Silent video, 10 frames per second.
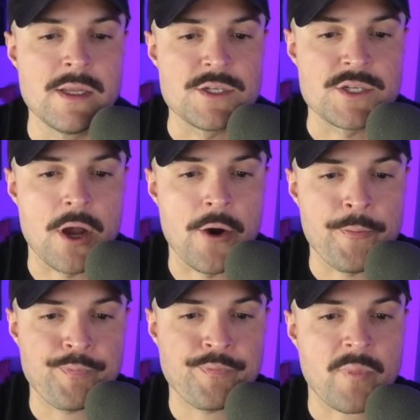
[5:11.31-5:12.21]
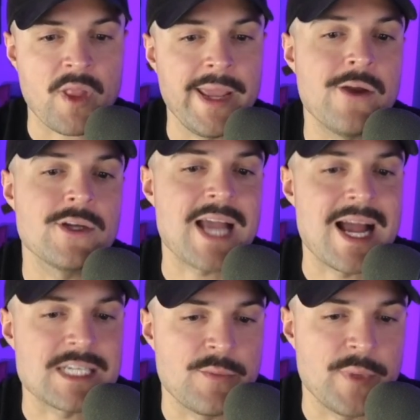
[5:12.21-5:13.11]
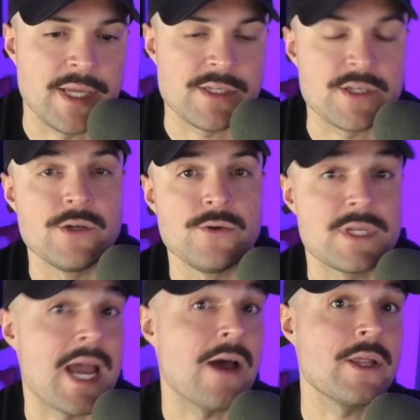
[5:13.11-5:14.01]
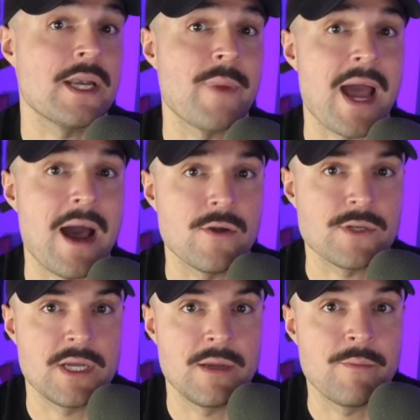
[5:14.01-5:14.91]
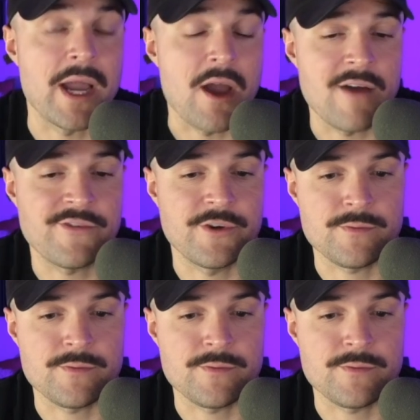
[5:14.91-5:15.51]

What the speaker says: So here it's asking me to tell it about my offer.